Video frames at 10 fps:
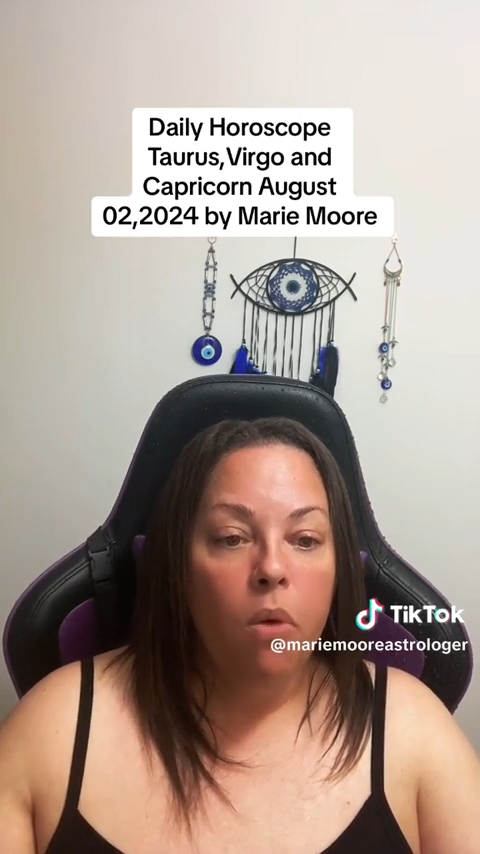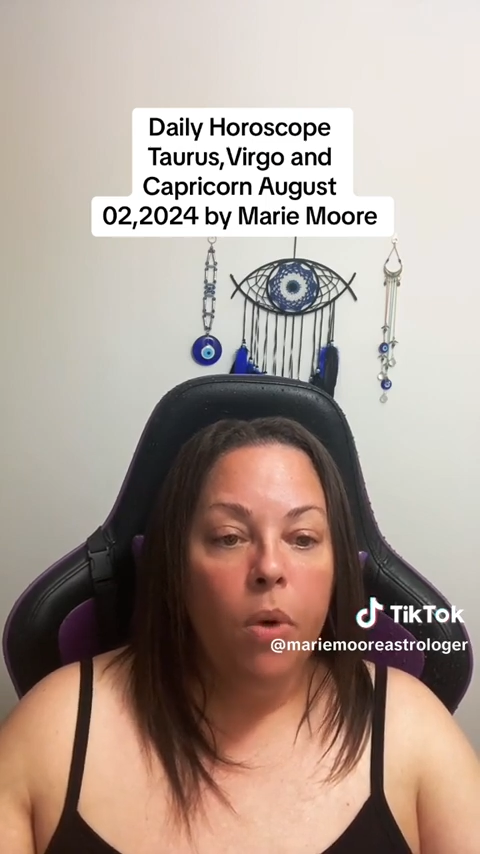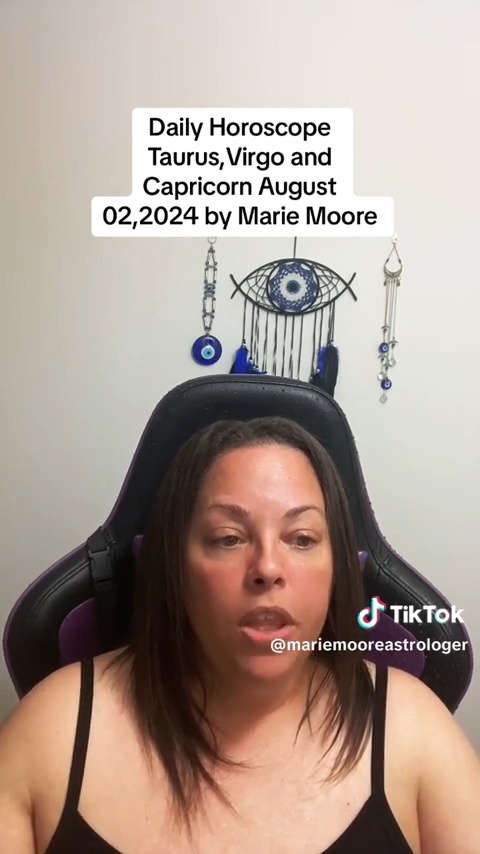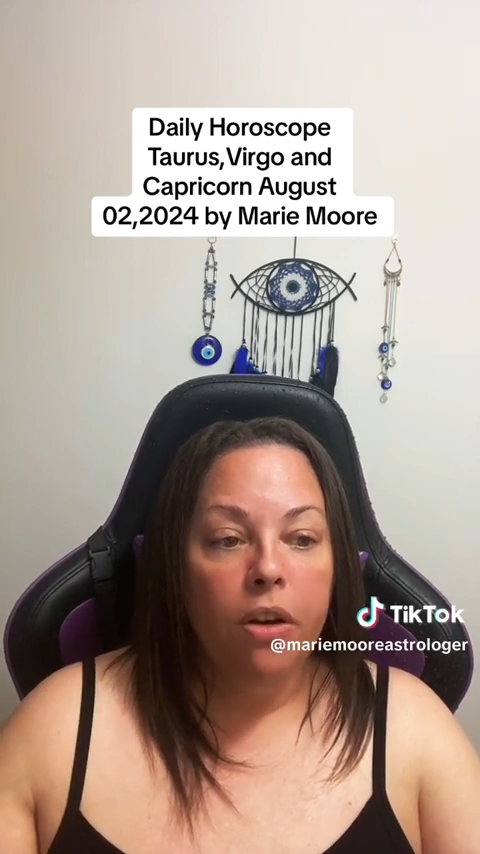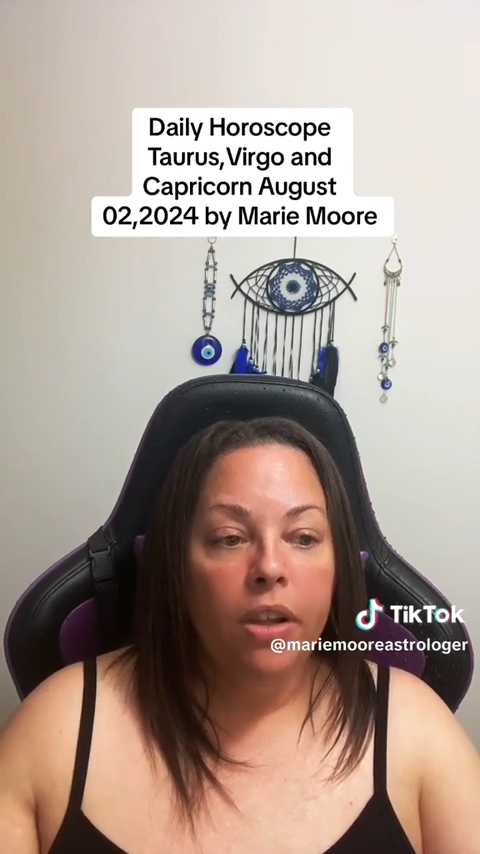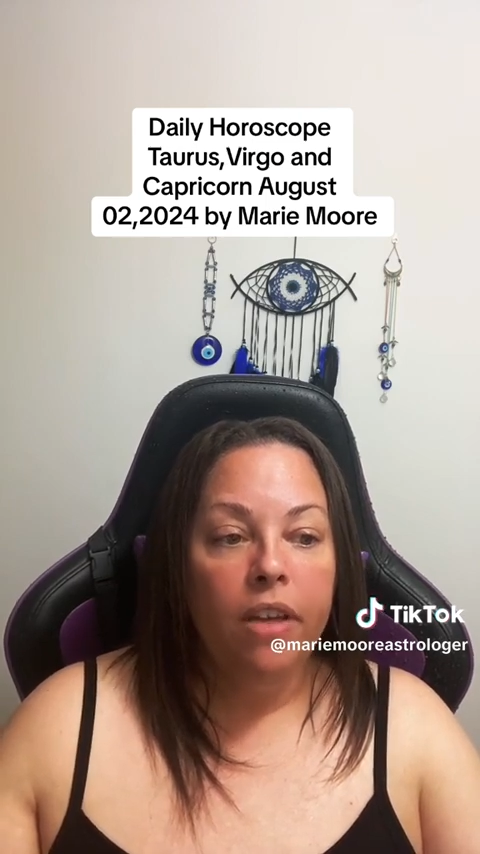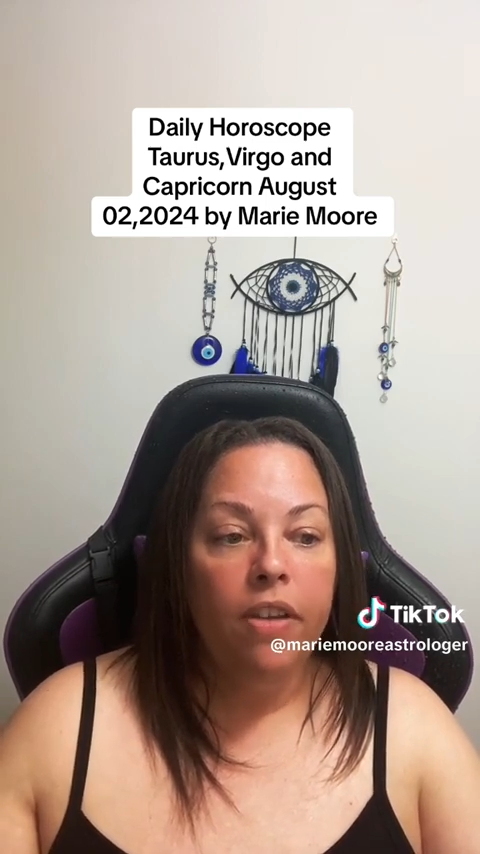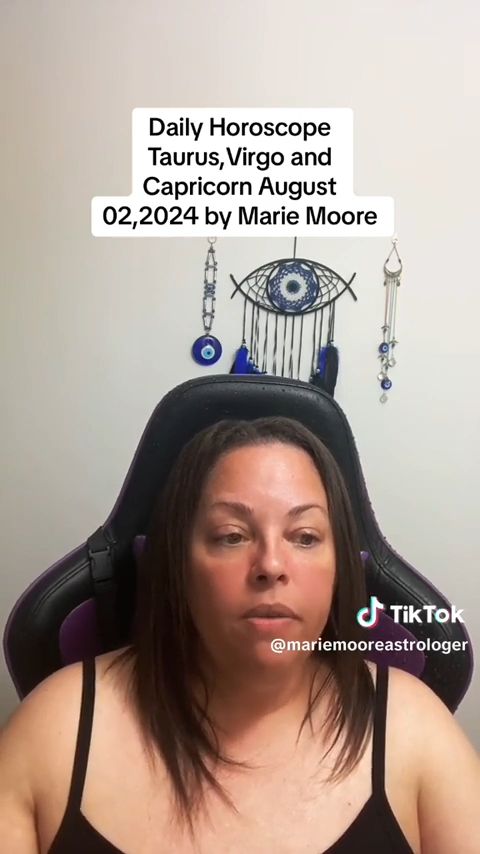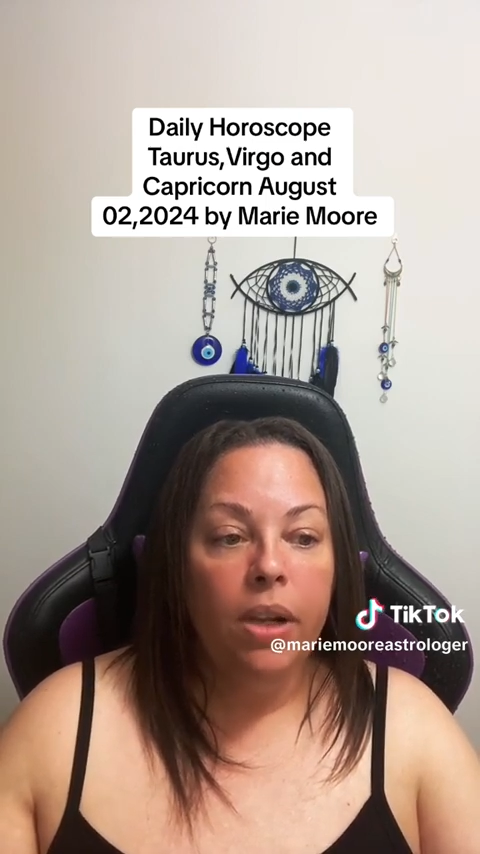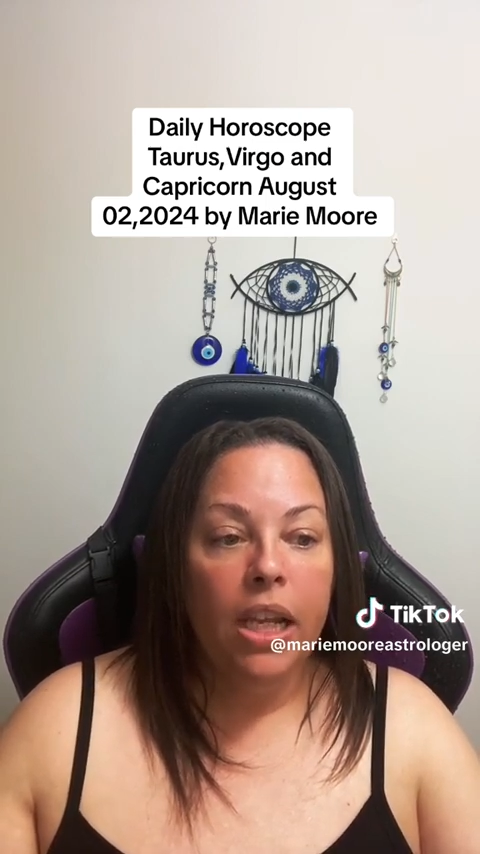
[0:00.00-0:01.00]
with your
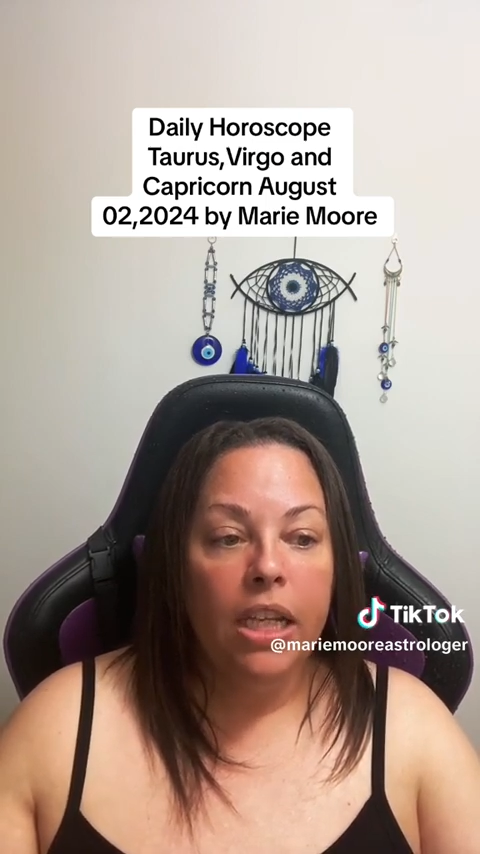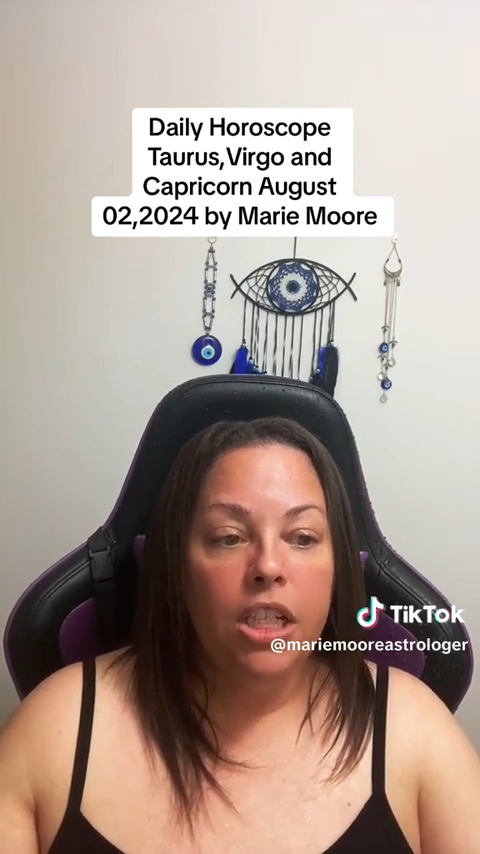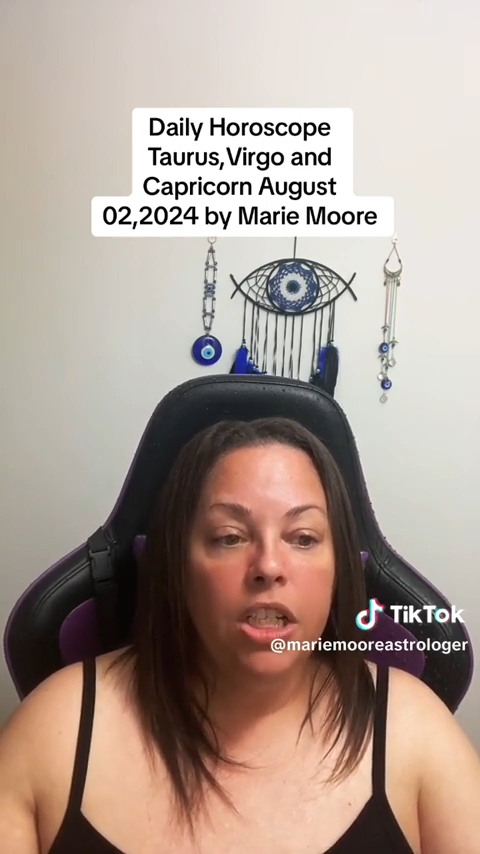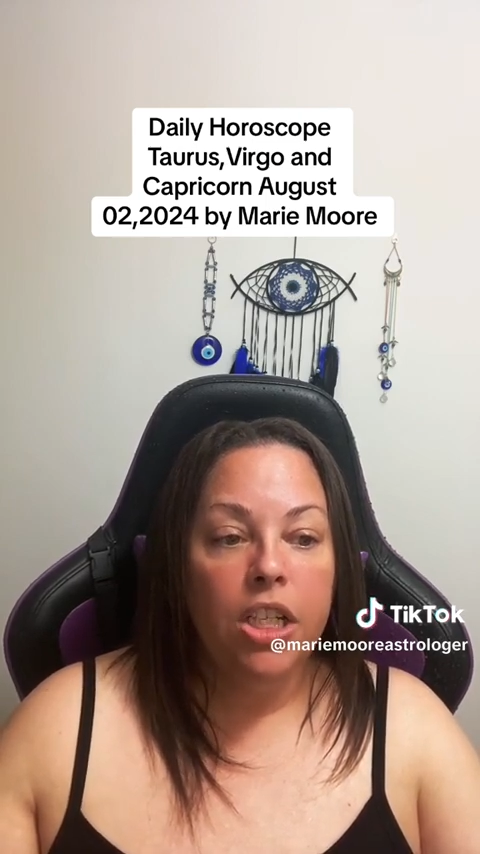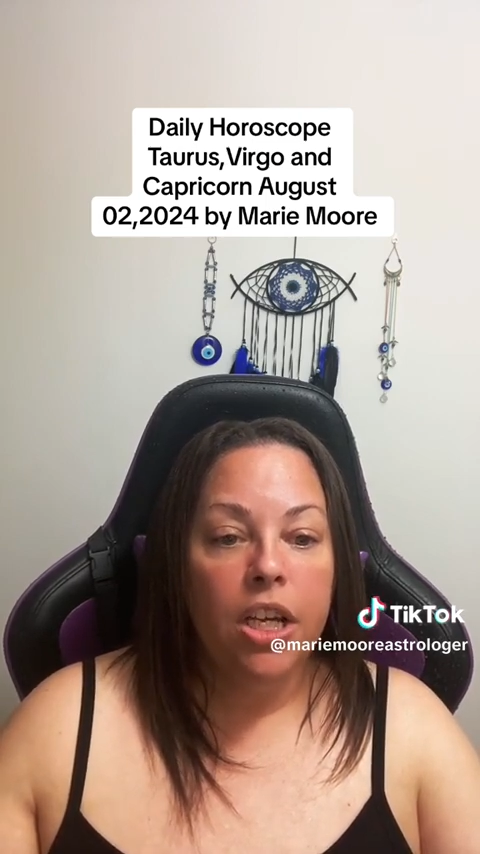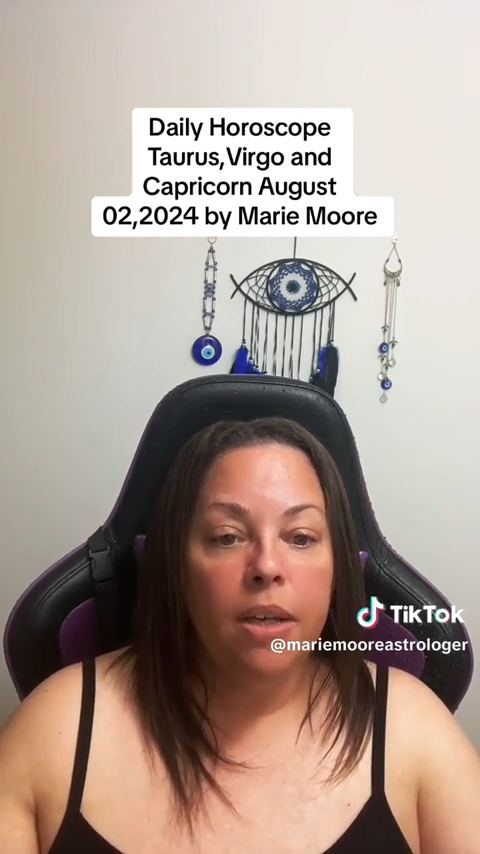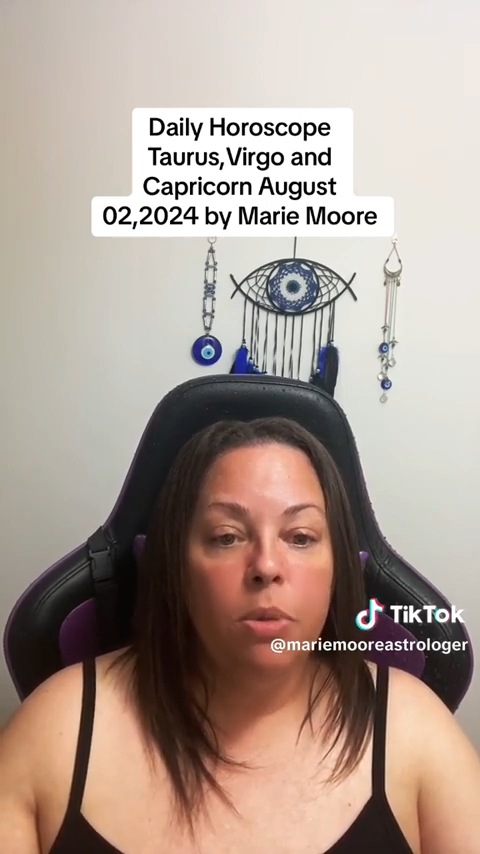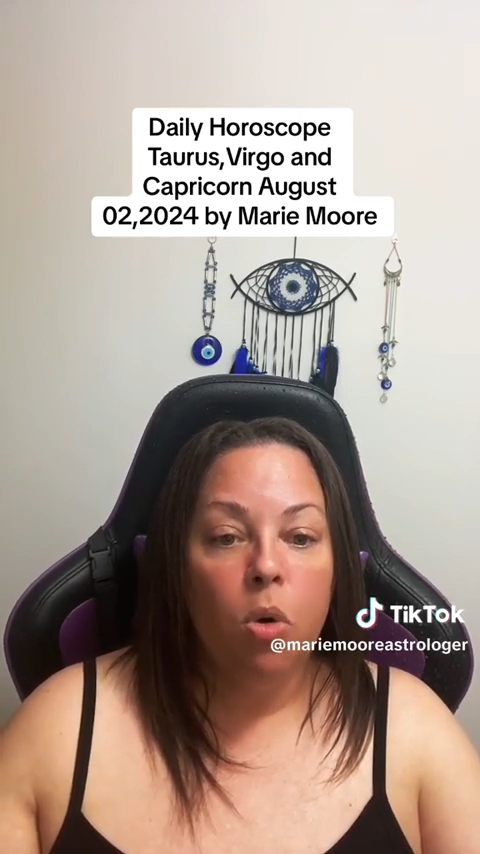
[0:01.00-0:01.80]
live-in relationships